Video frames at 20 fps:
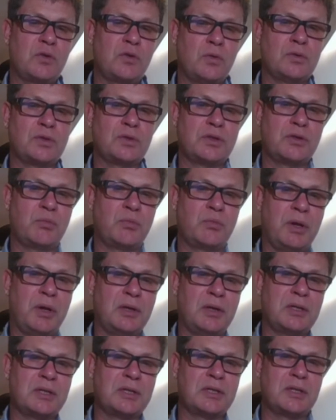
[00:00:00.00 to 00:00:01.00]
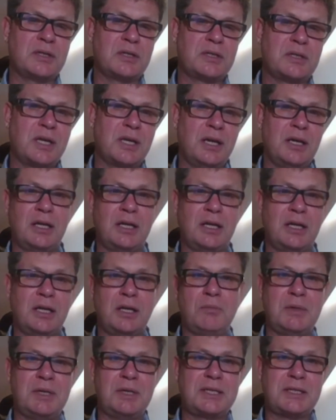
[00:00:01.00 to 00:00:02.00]
causes of breathlessness, and it
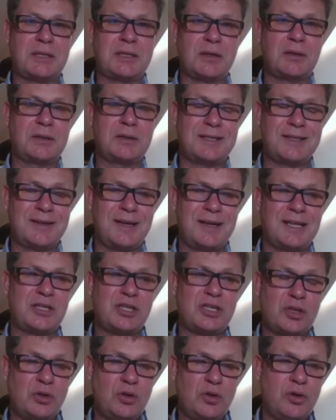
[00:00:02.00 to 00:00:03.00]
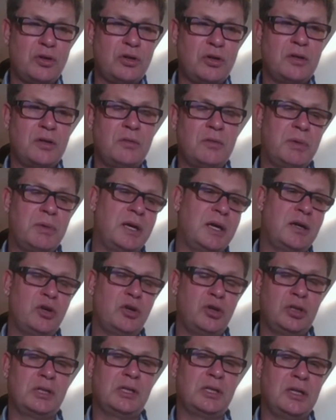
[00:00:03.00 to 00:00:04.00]
can be excluded by a
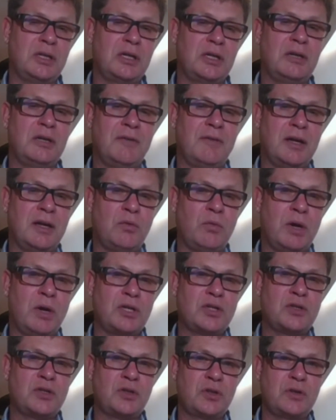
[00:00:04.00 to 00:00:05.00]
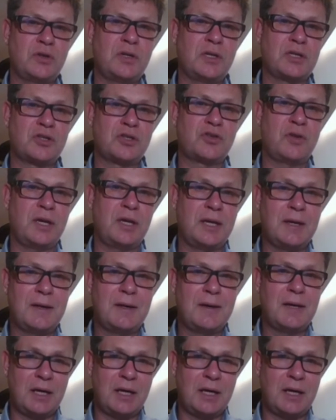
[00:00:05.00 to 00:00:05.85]
good clinical evaluation, good history,